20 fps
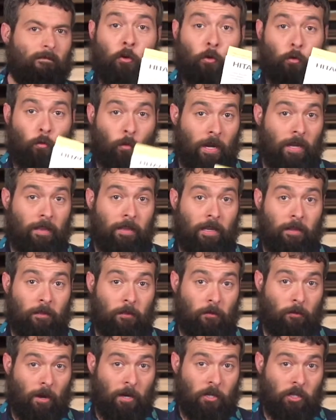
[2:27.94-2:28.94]
Read the
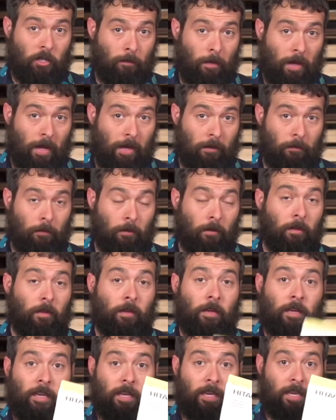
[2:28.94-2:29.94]
instruction manual.
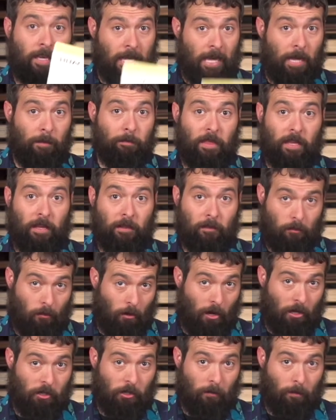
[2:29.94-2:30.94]
Keep the
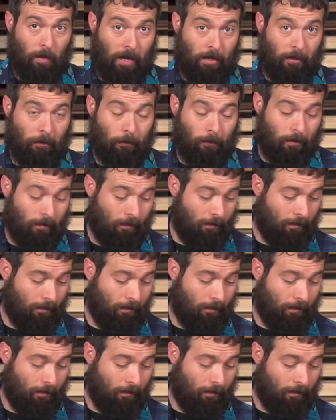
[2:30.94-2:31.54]
instruction manual.